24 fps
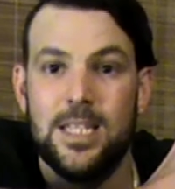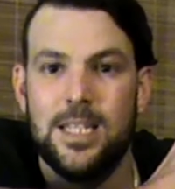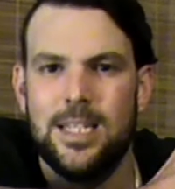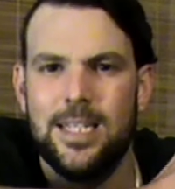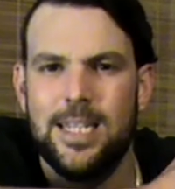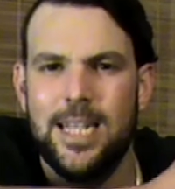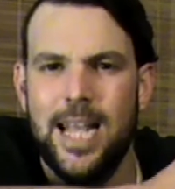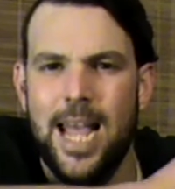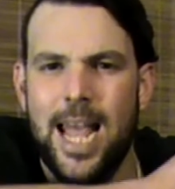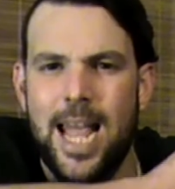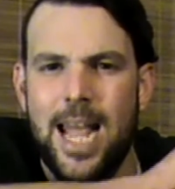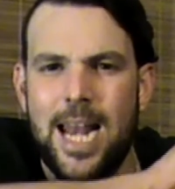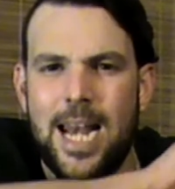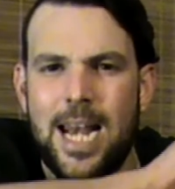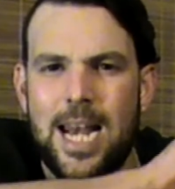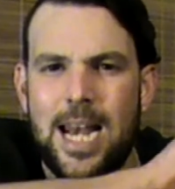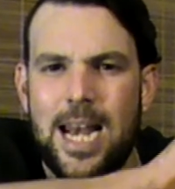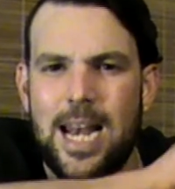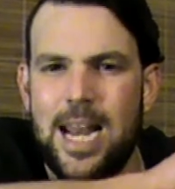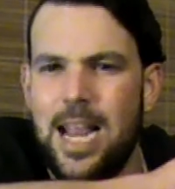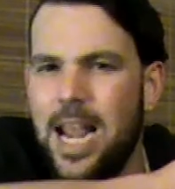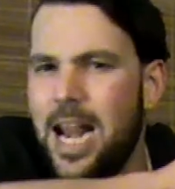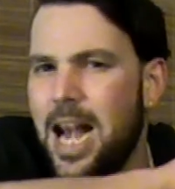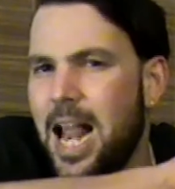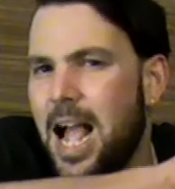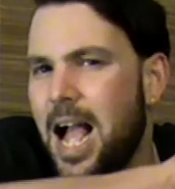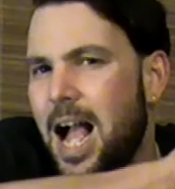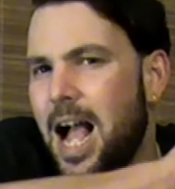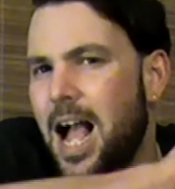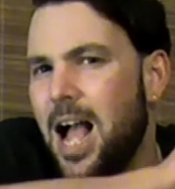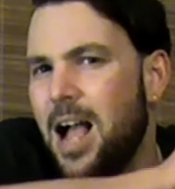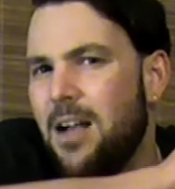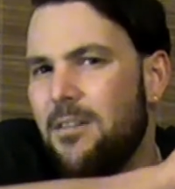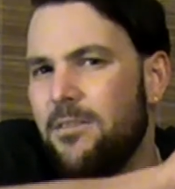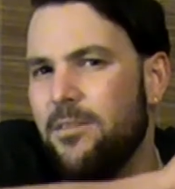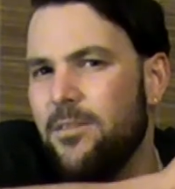
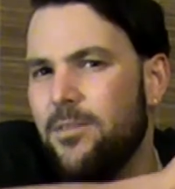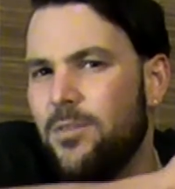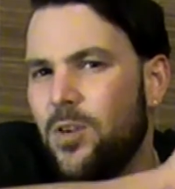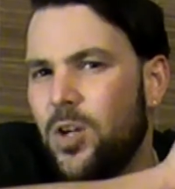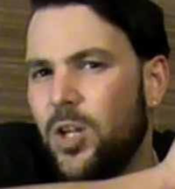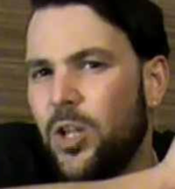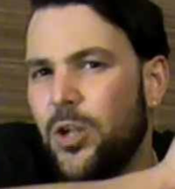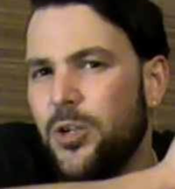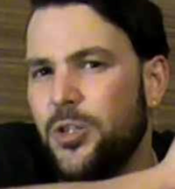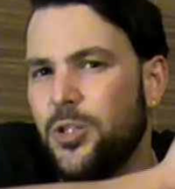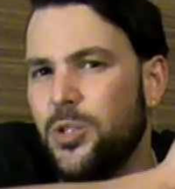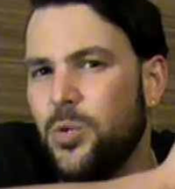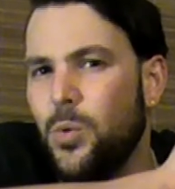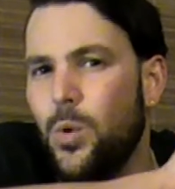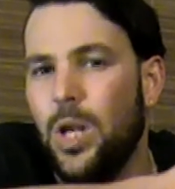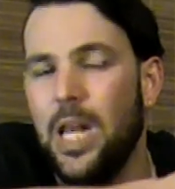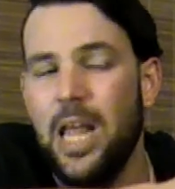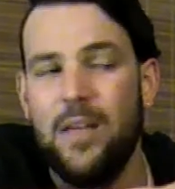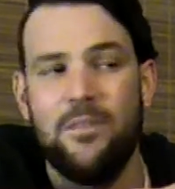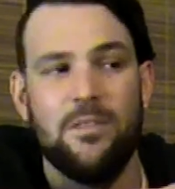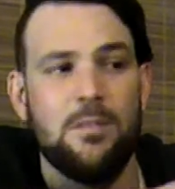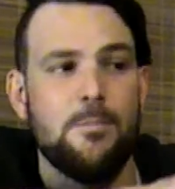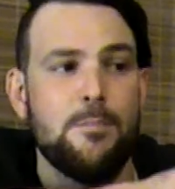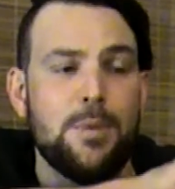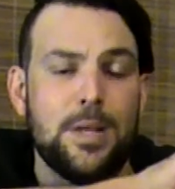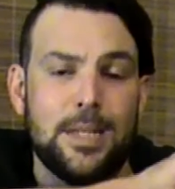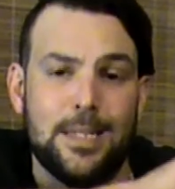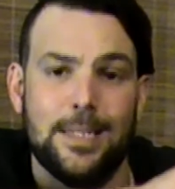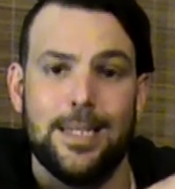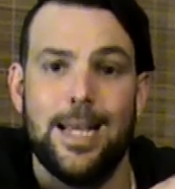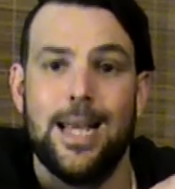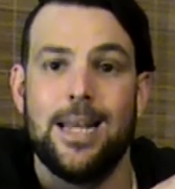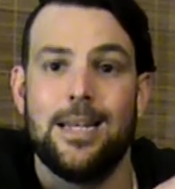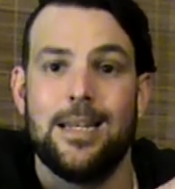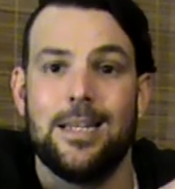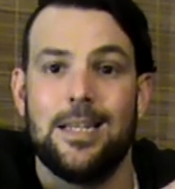10.5, close to
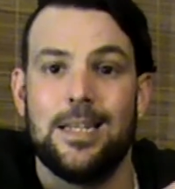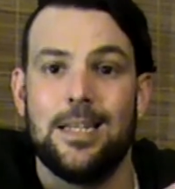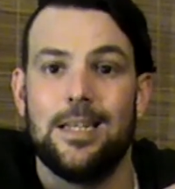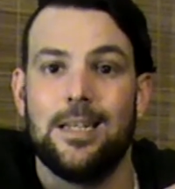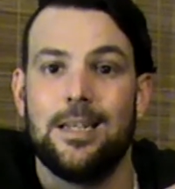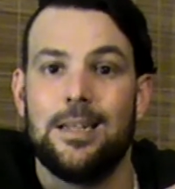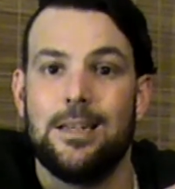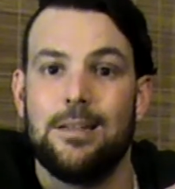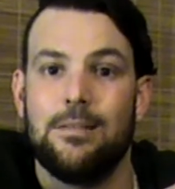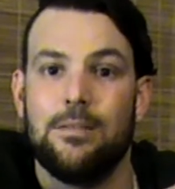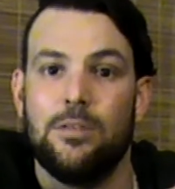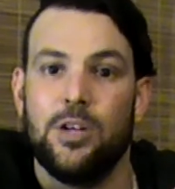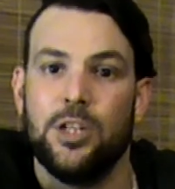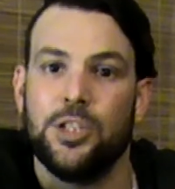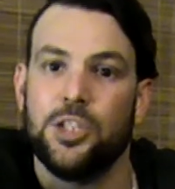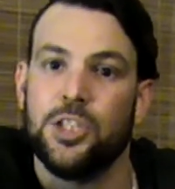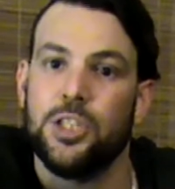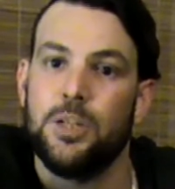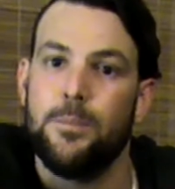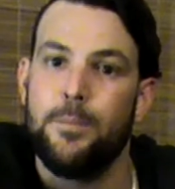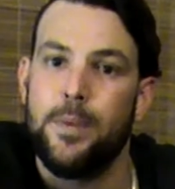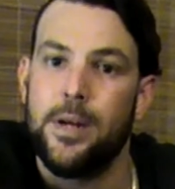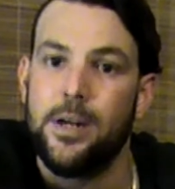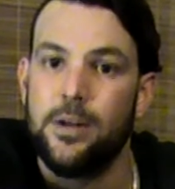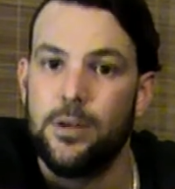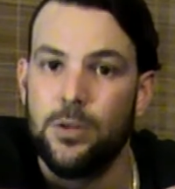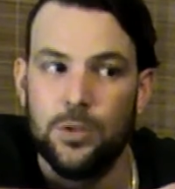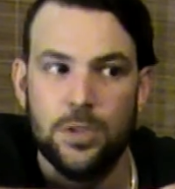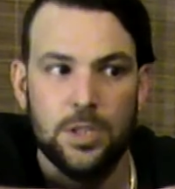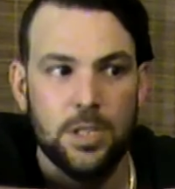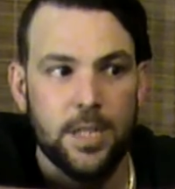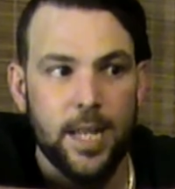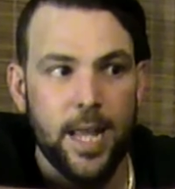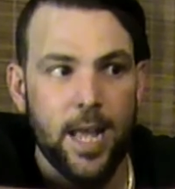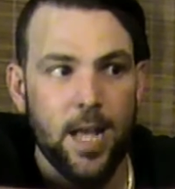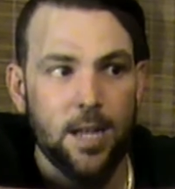11% Russian Imperial
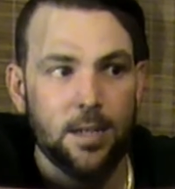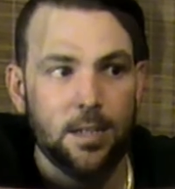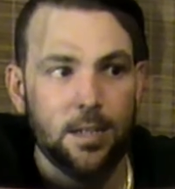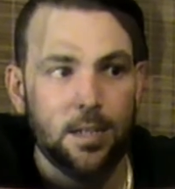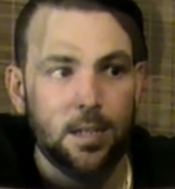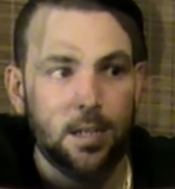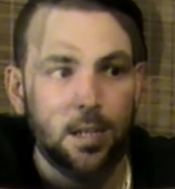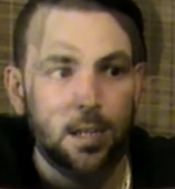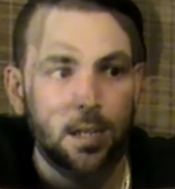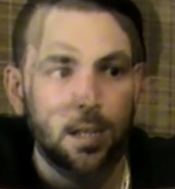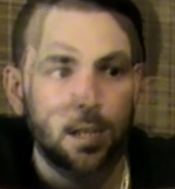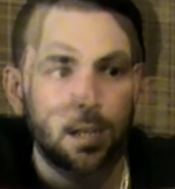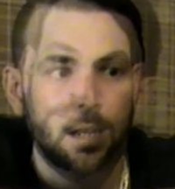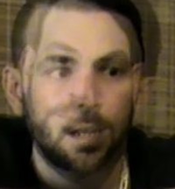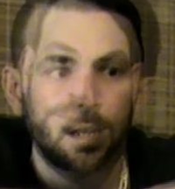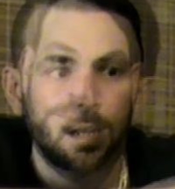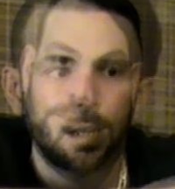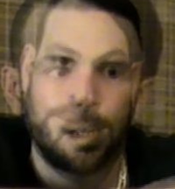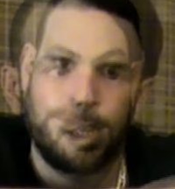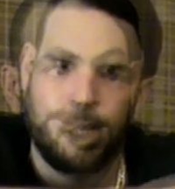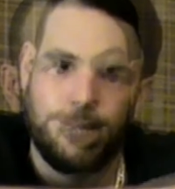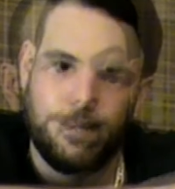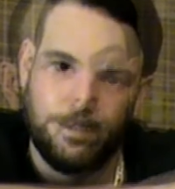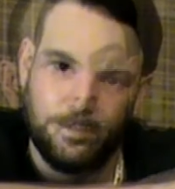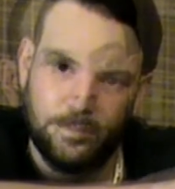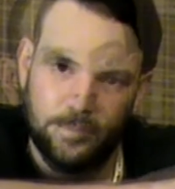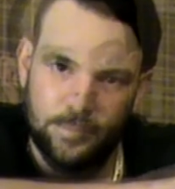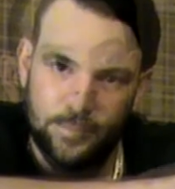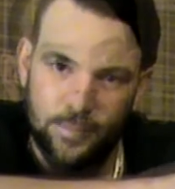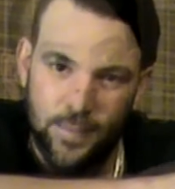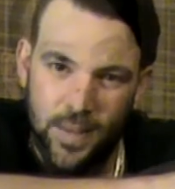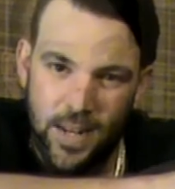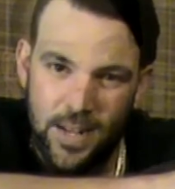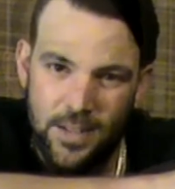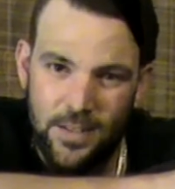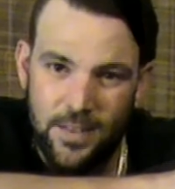Stout.
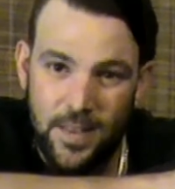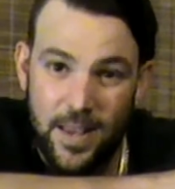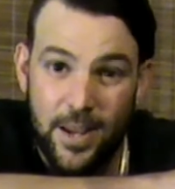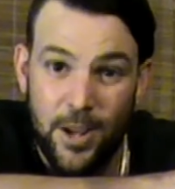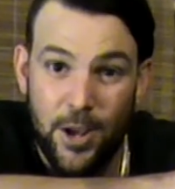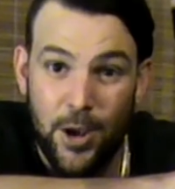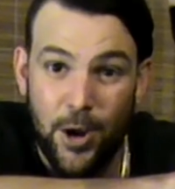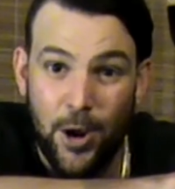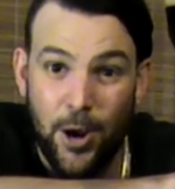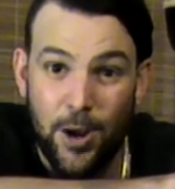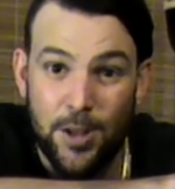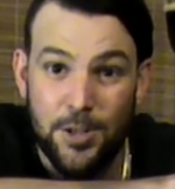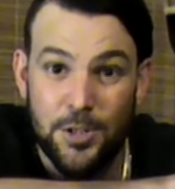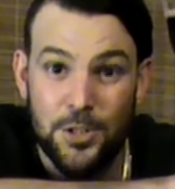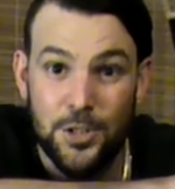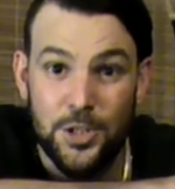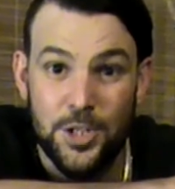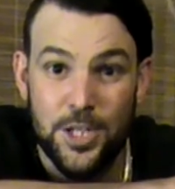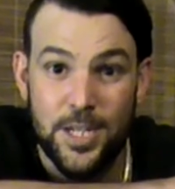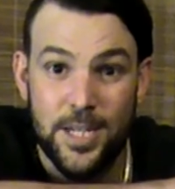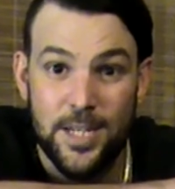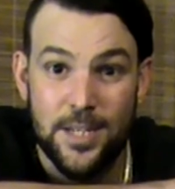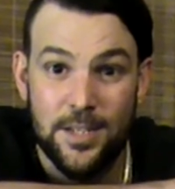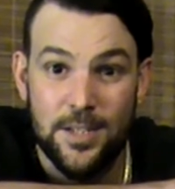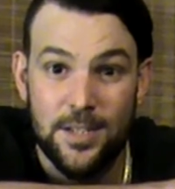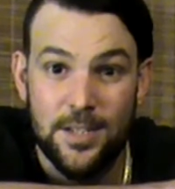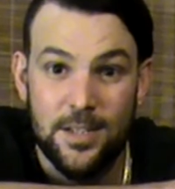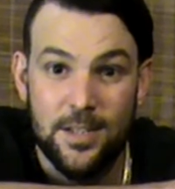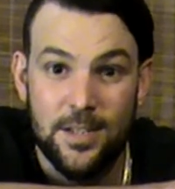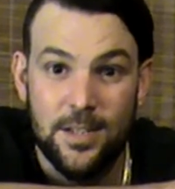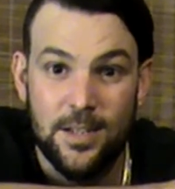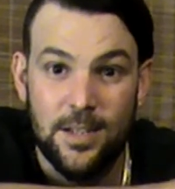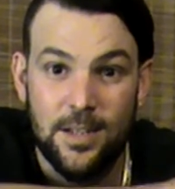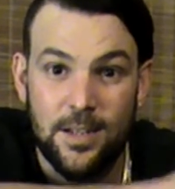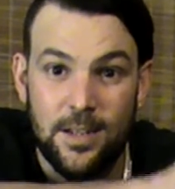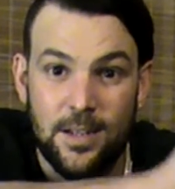So there you go, guys. Cheers.
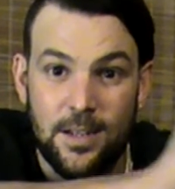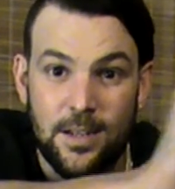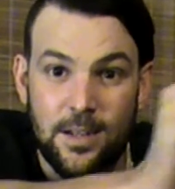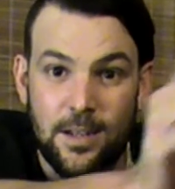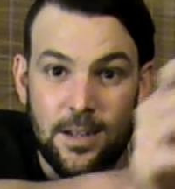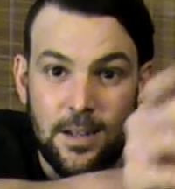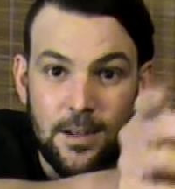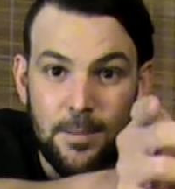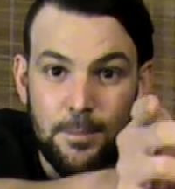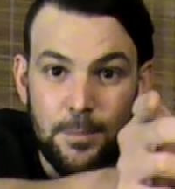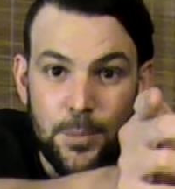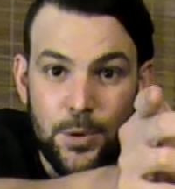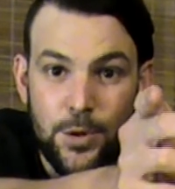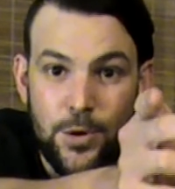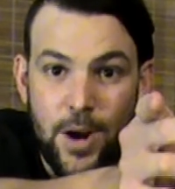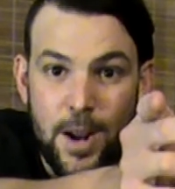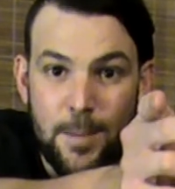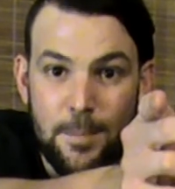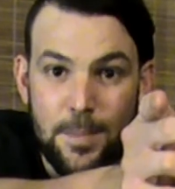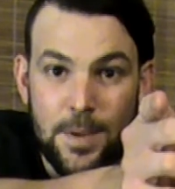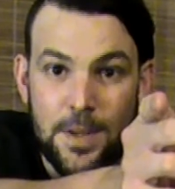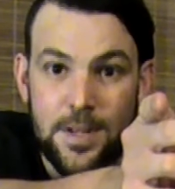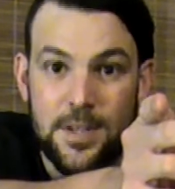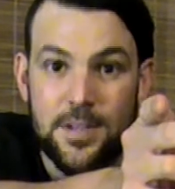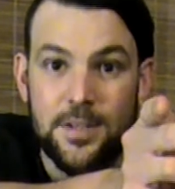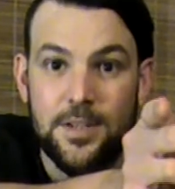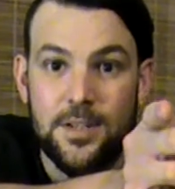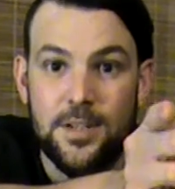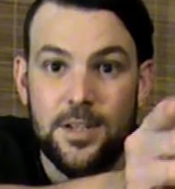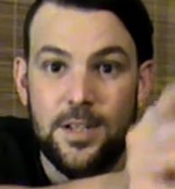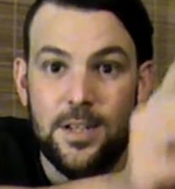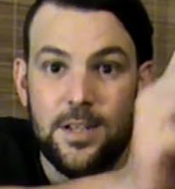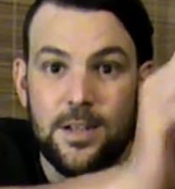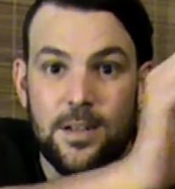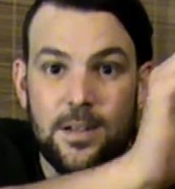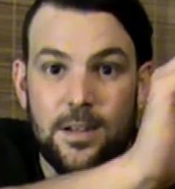Brew great beers.
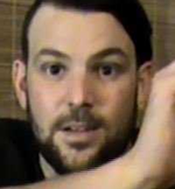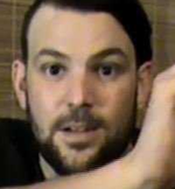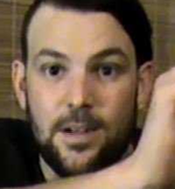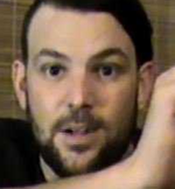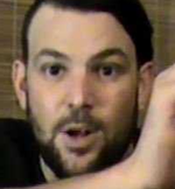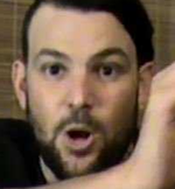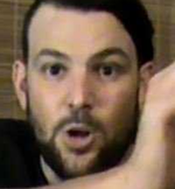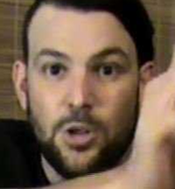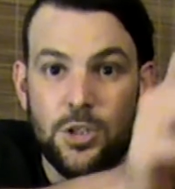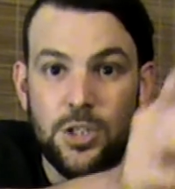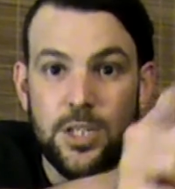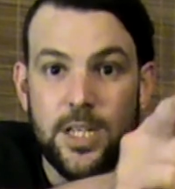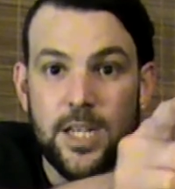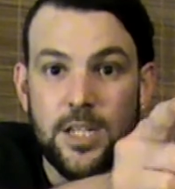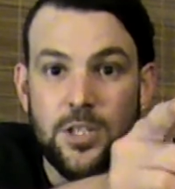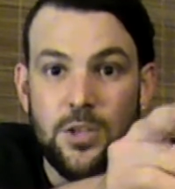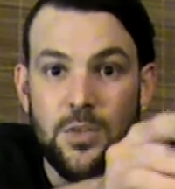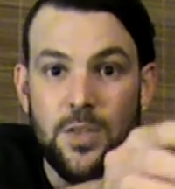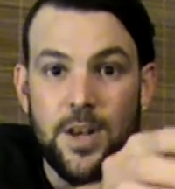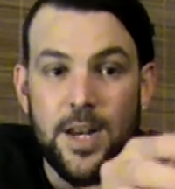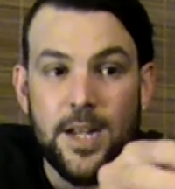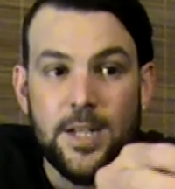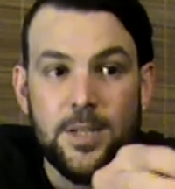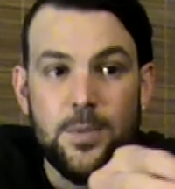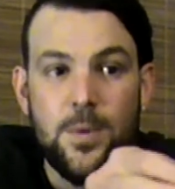I'll see you on the next